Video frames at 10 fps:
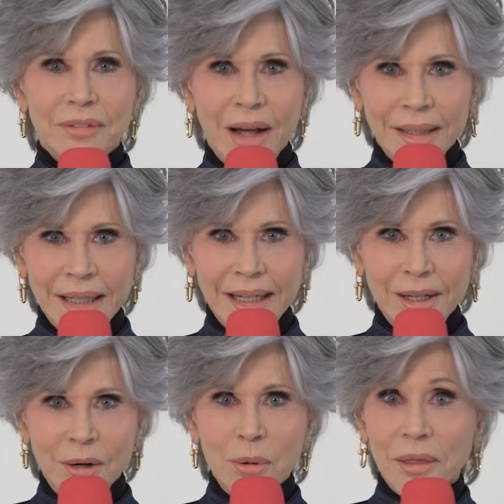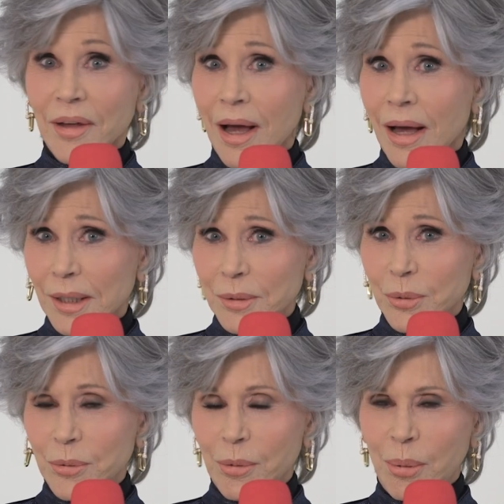Fonda here with The
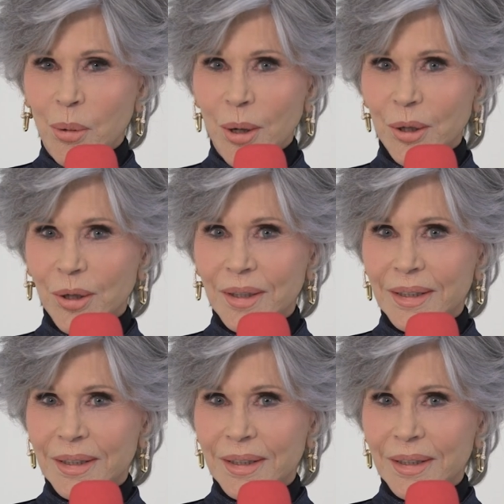Hollywood Reporter.